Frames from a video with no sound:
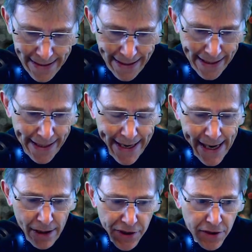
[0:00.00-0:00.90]

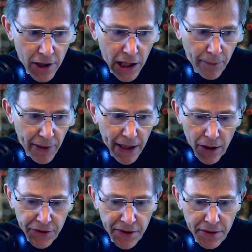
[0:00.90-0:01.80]
Now let's talk
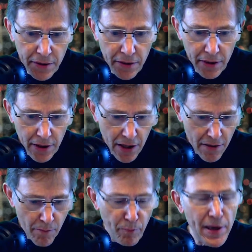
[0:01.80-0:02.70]
about
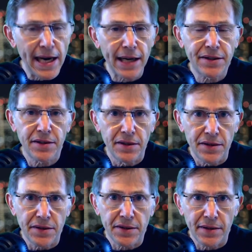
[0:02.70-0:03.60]

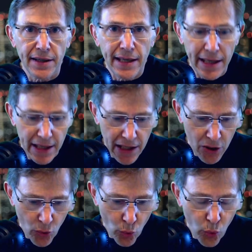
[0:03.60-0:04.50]
boxes.
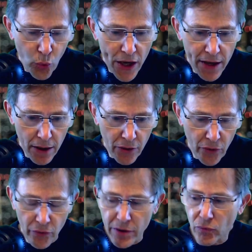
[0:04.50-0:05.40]
When
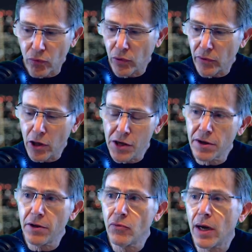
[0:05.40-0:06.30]
we launch
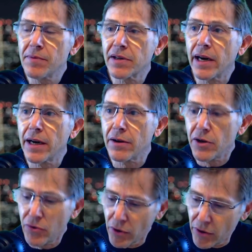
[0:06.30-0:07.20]
the new website,
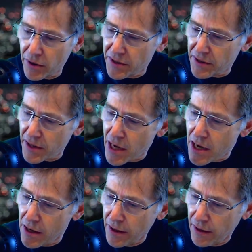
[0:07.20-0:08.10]
you are going to
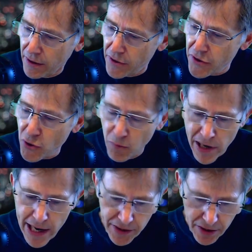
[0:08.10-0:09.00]
see new
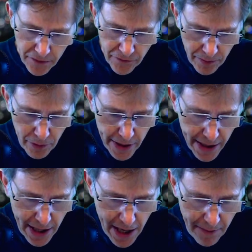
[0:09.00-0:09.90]
boxes for the Play
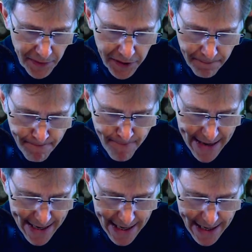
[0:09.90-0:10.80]
games.
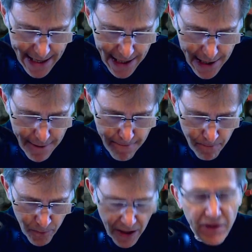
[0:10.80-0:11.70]
Let
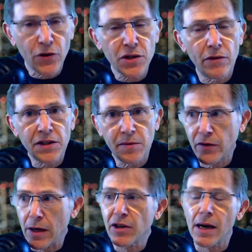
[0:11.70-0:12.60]
me first of all,
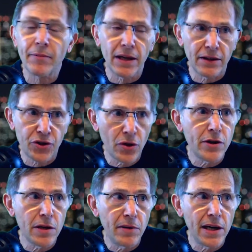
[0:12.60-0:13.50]
I'm going to show
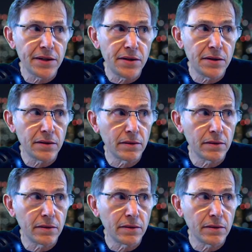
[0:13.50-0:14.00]
you the boxes.